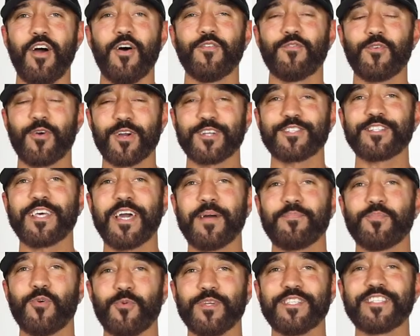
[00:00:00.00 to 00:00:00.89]
For
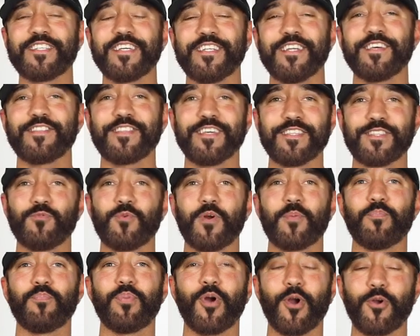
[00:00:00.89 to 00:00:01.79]
example, we tend to think that we're
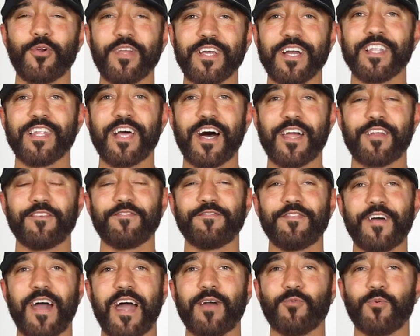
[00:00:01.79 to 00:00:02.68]
burning a lot of
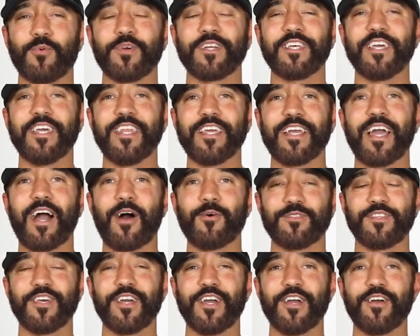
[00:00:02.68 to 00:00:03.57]
fat when we're getting
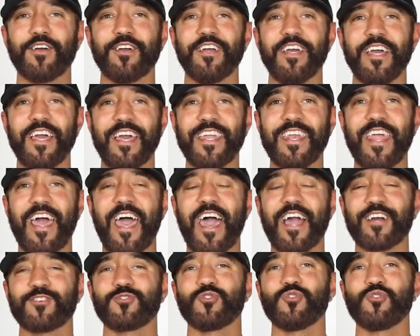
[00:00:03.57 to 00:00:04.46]
out there and
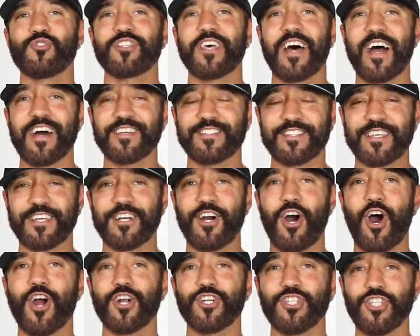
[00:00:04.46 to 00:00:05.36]
exercising
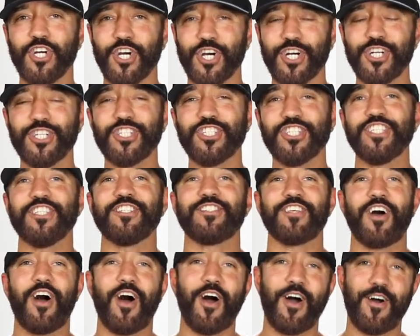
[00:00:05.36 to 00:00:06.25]
our tushies
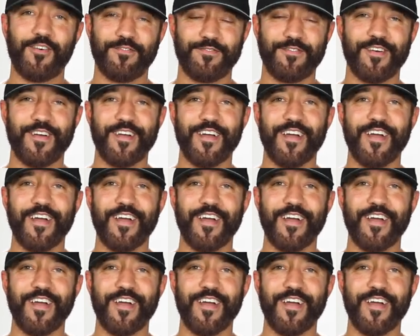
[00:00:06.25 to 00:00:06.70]
off.